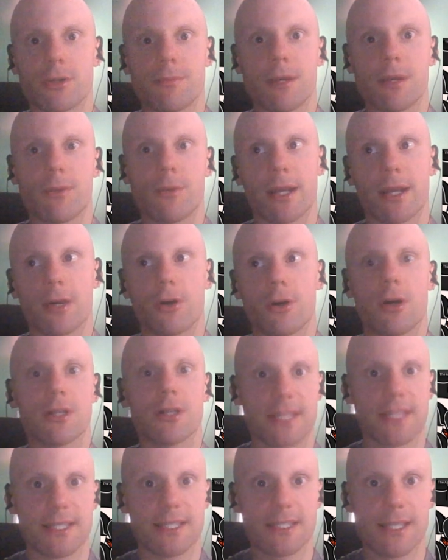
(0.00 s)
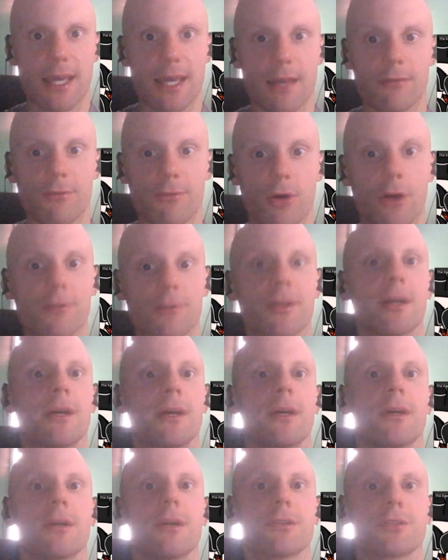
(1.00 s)
could be a winning cause. Let's get involved.
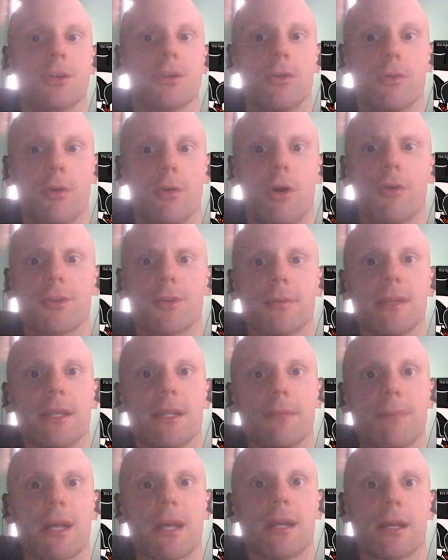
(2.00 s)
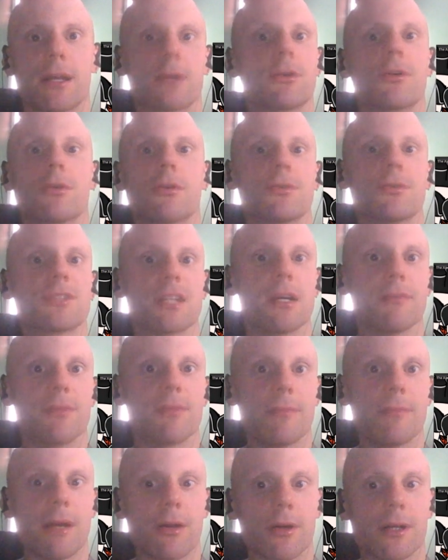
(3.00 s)
So ultimately, Benedict Arnold saved
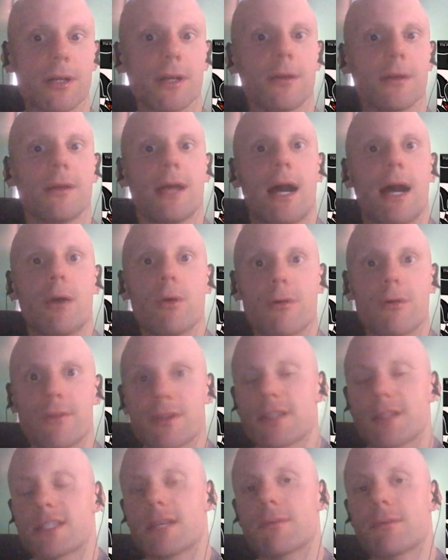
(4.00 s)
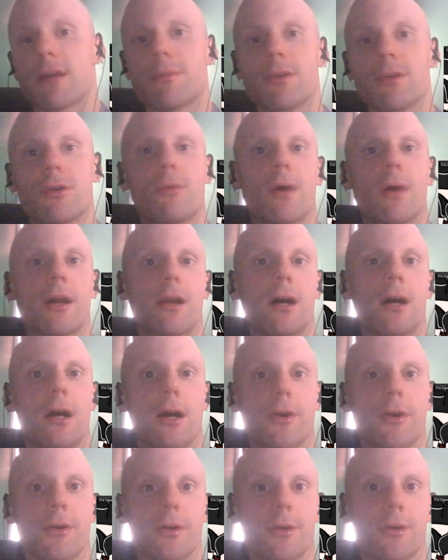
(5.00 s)
America. However, at the same time, you don't want to
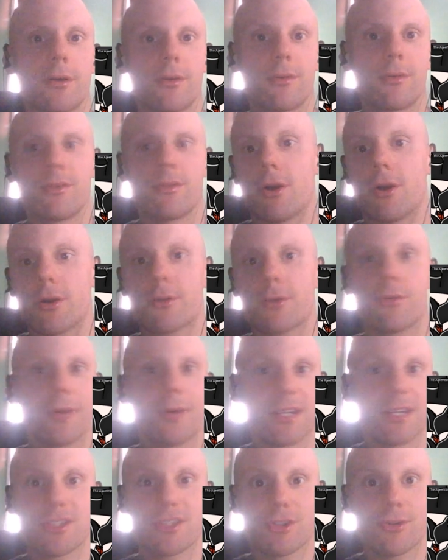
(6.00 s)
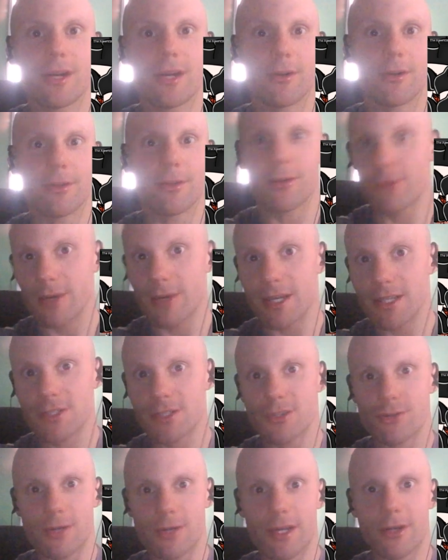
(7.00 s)
honor our greatest traitor, the
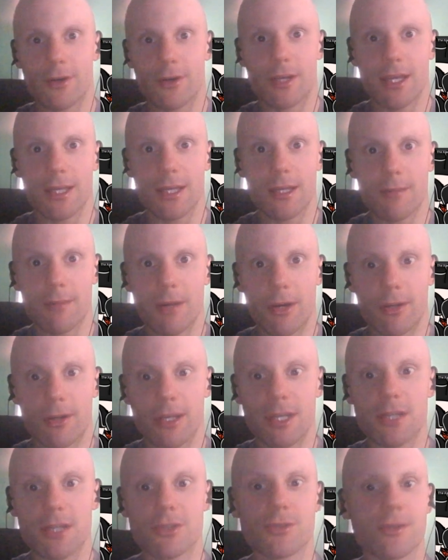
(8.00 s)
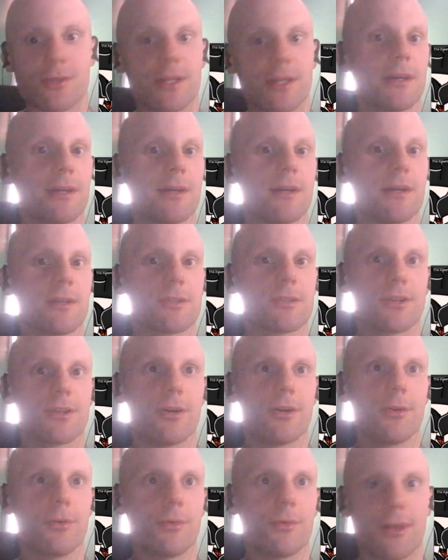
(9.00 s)
greatest traitor in American history.
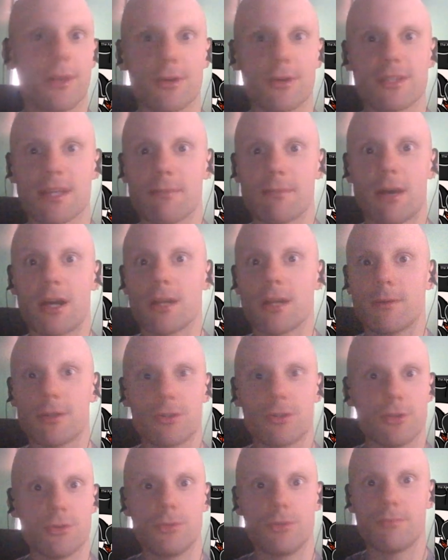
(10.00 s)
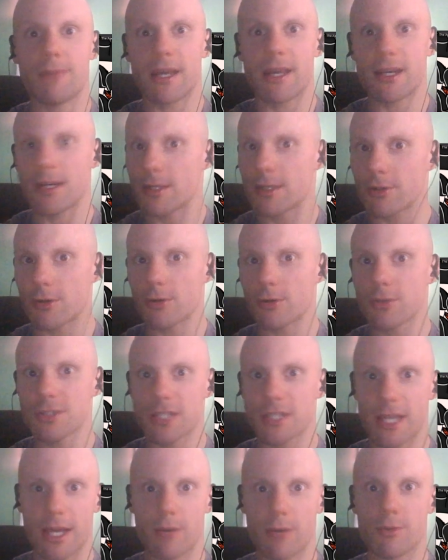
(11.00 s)
So there is a monument to Benedict Arnold's
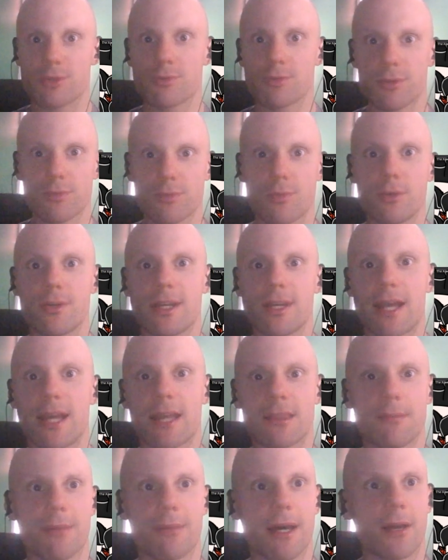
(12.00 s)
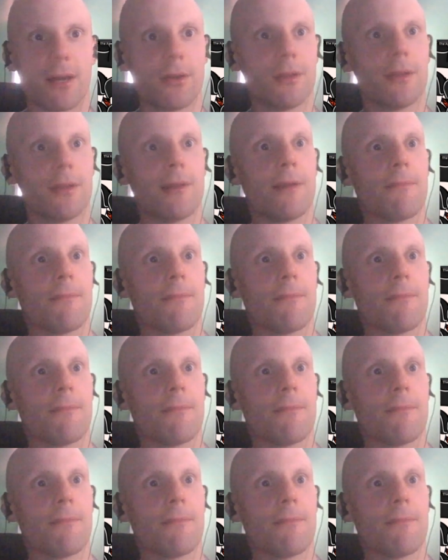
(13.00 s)
leg, which was wounded at the battle,